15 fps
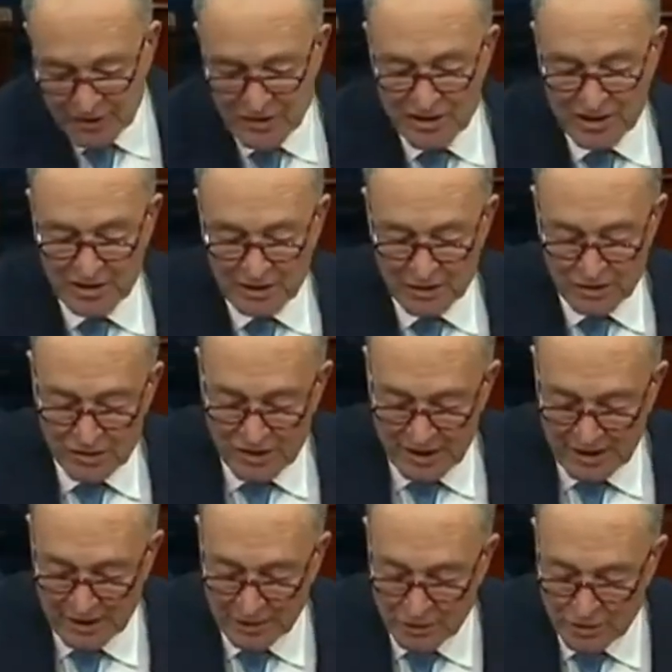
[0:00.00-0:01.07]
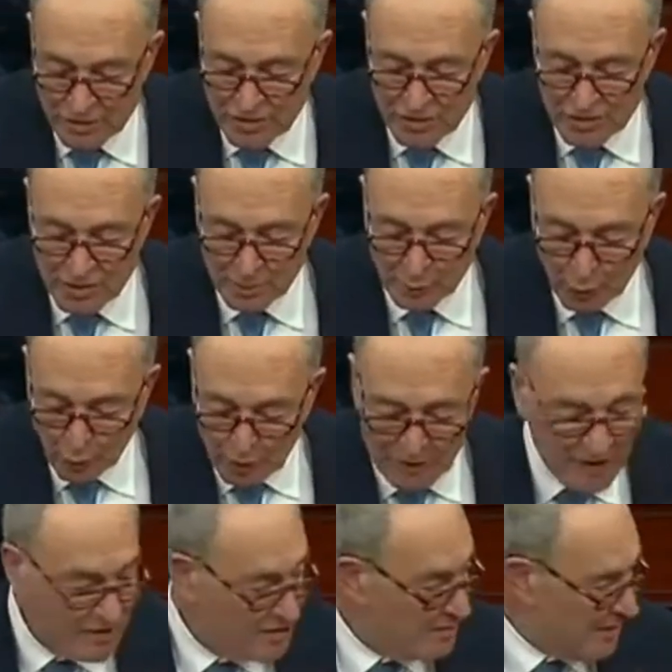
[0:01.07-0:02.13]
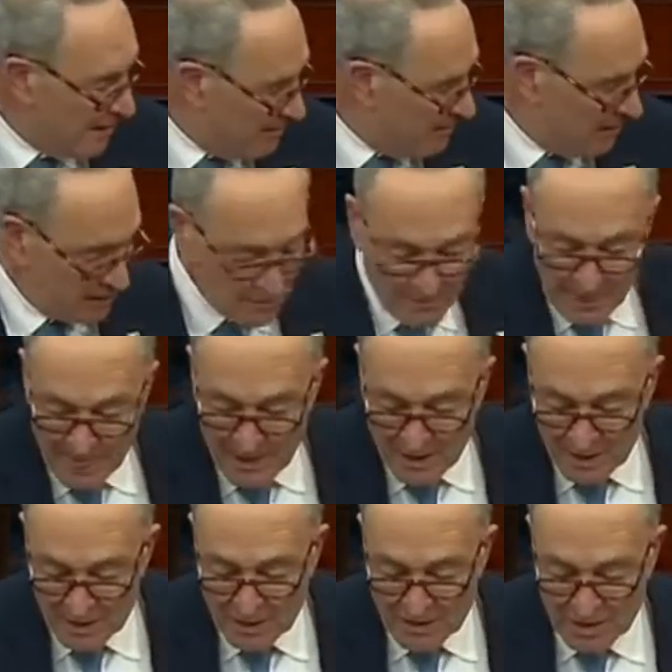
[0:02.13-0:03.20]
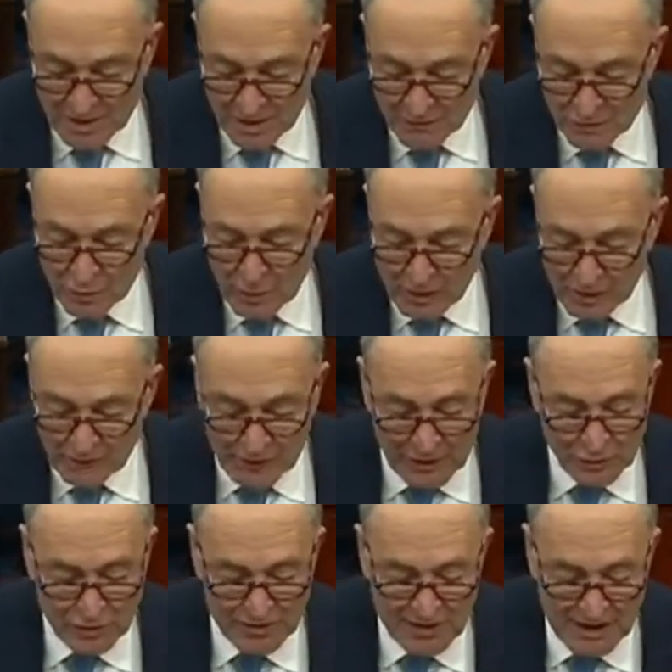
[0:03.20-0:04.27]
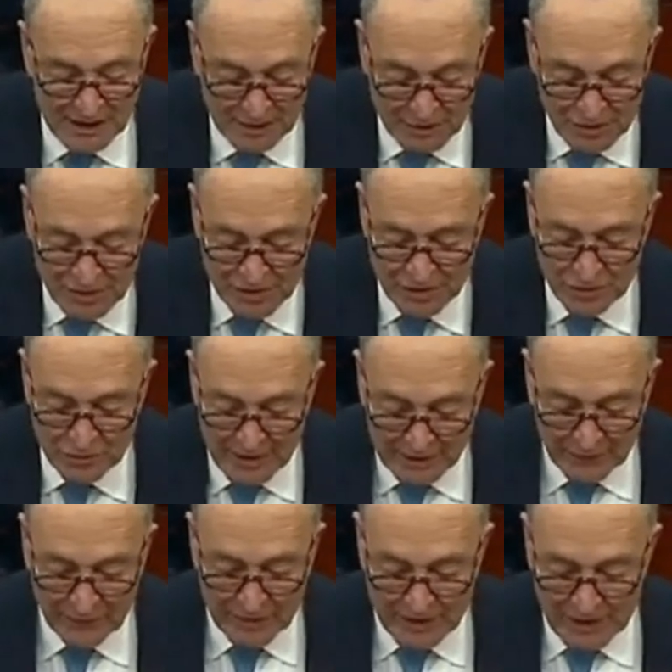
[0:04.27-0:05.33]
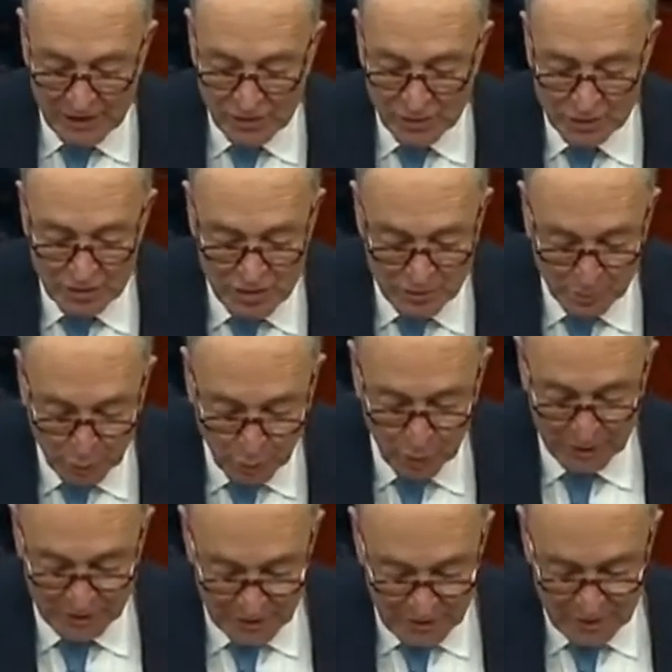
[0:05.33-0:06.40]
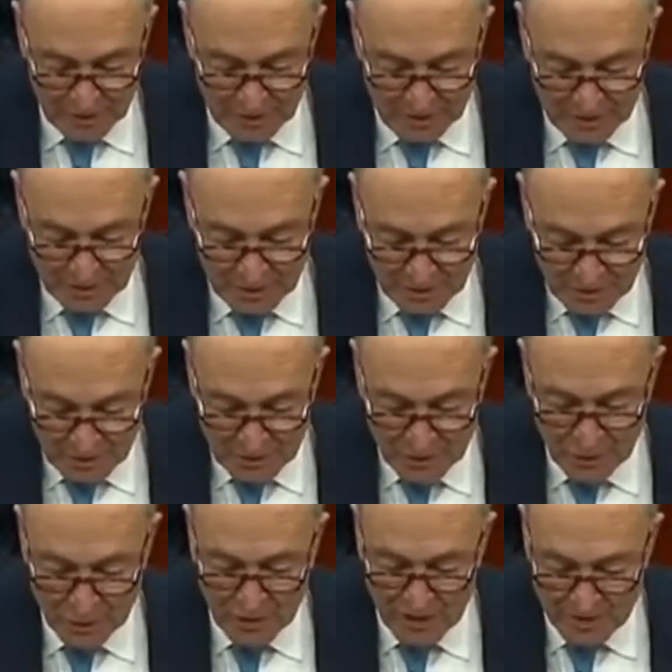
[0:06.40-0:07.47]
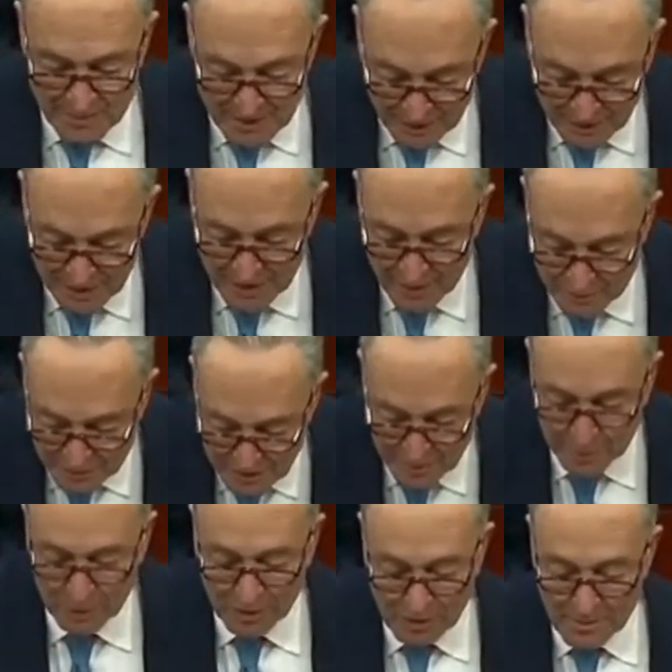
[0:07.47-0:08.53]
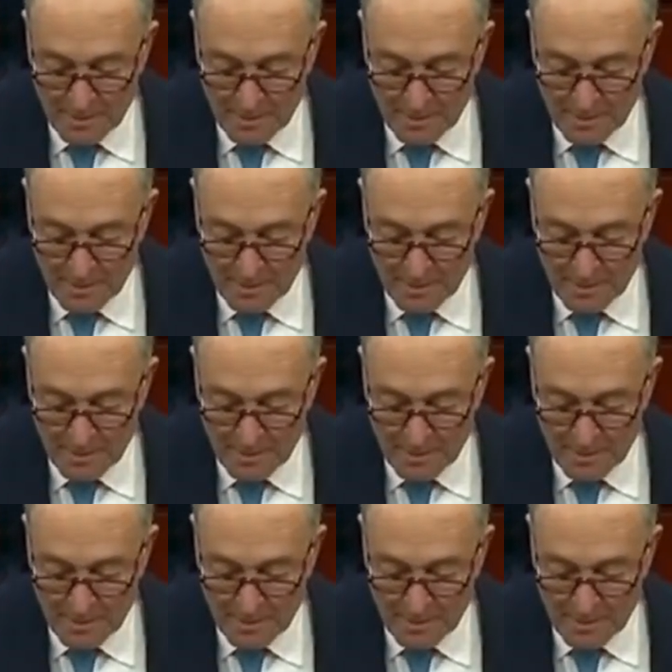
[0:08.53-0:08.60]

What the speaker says: Senator Sanders to support his amendment to give $1,200 in direct financial support to the American people